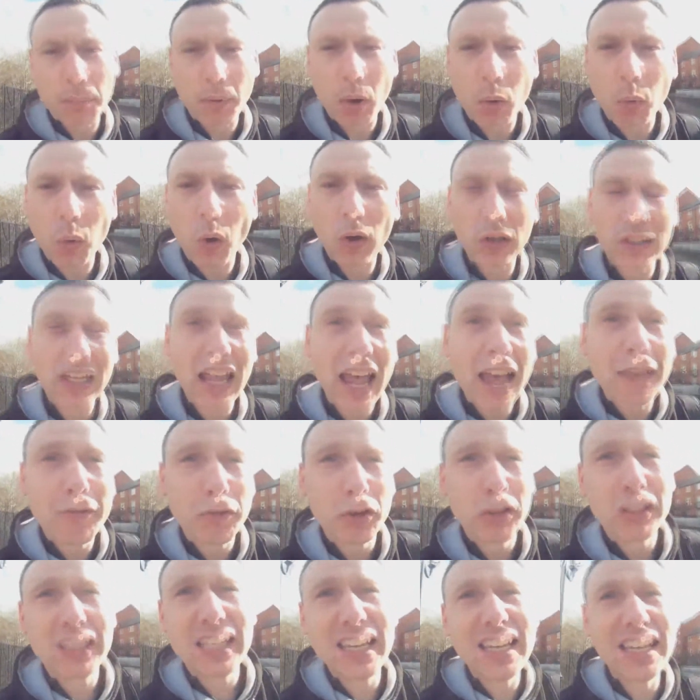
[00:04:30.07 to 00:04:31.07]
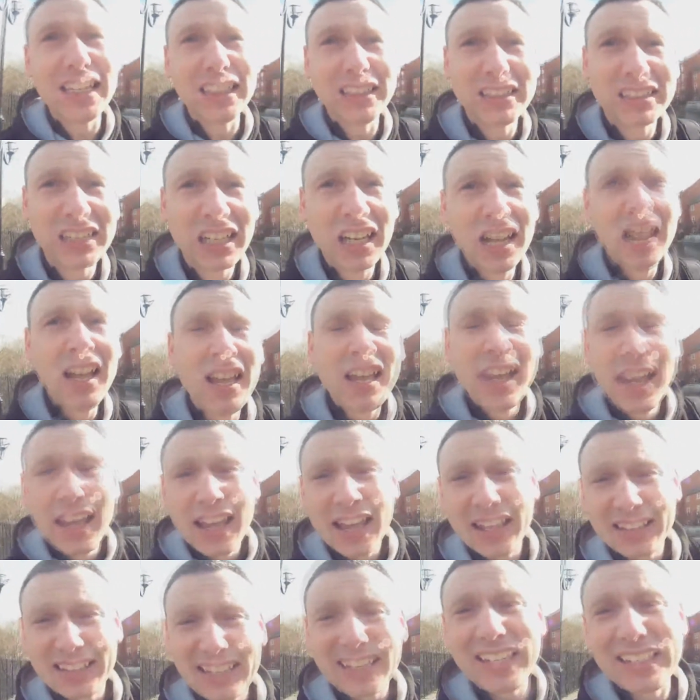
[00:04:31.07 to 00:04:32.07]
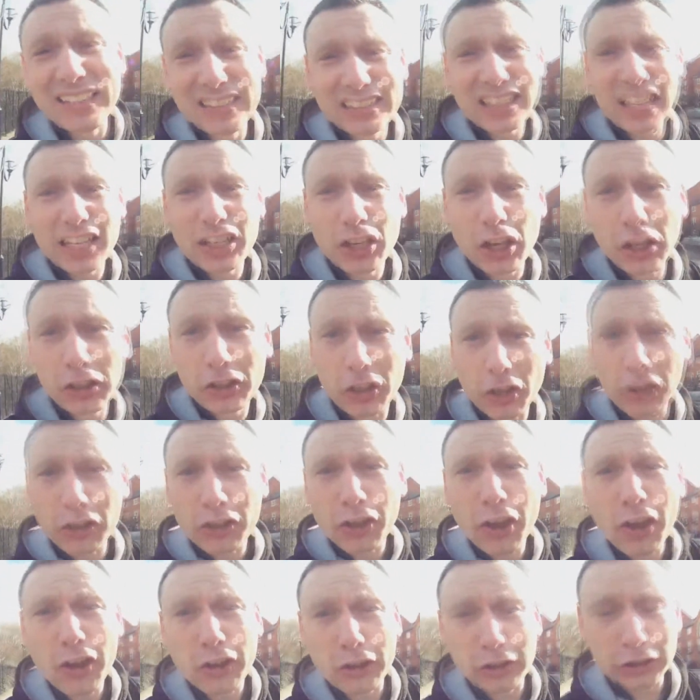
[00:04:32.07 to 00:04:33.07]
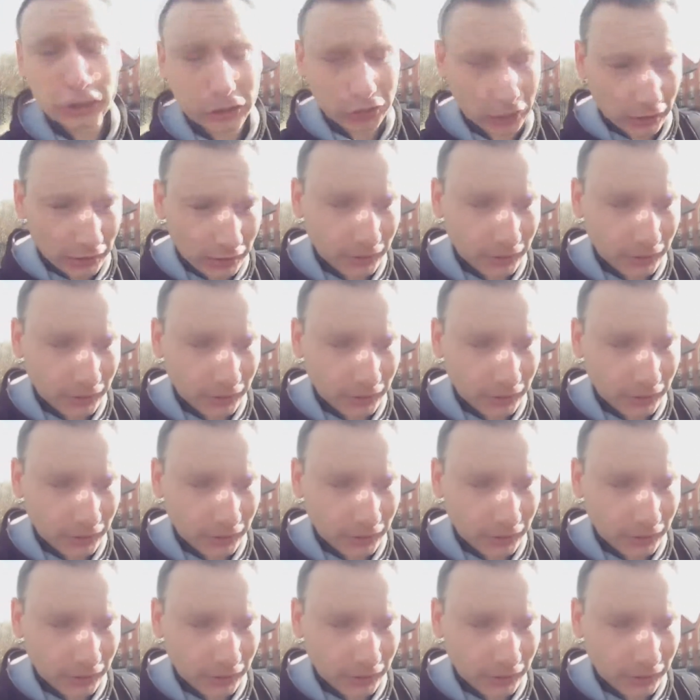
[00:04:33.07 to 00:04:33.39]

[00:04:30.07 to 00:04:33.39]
or whatever it is that you do use.